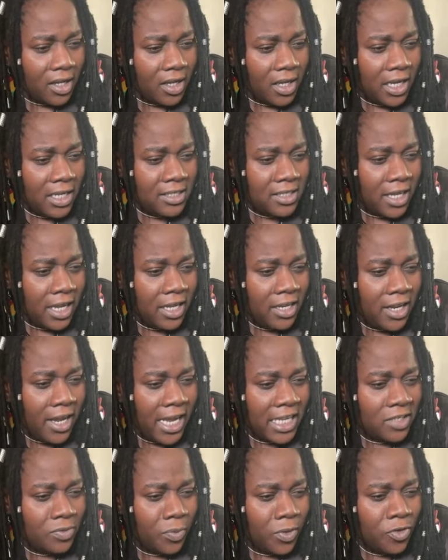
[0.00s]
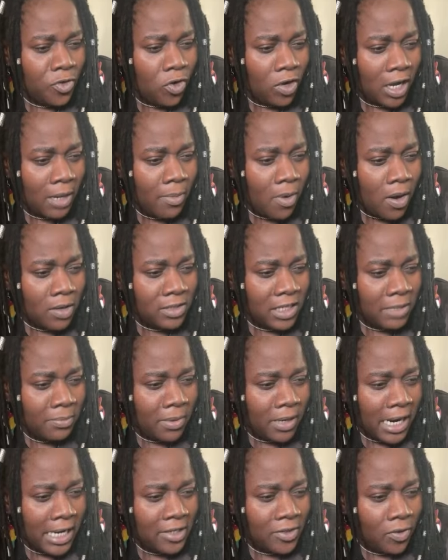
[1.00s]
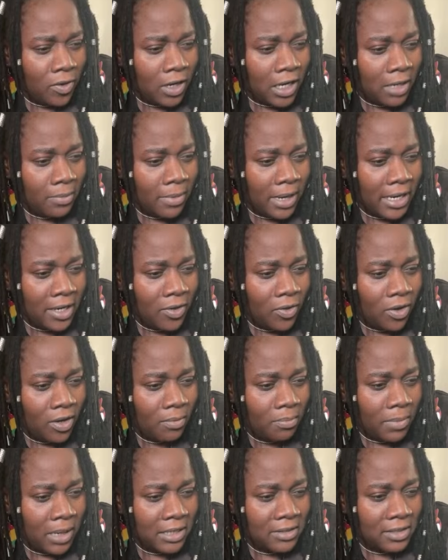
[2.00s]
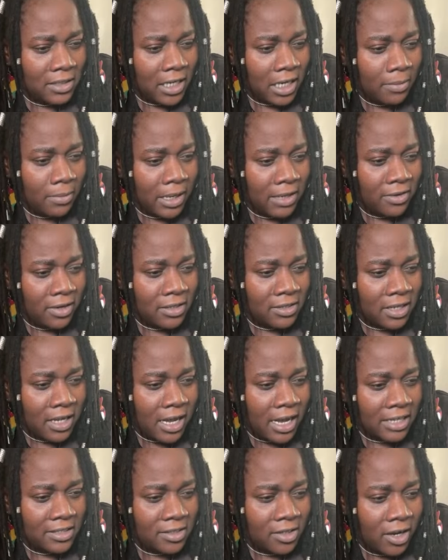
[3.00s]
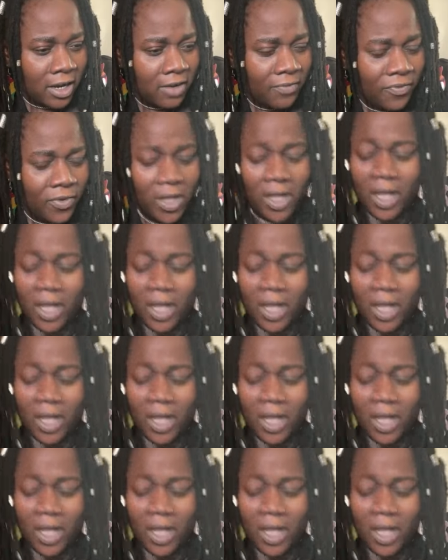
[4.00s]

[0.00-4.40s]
he say, yes, we joke about it, but I told him, I don't magic him, I just ask God.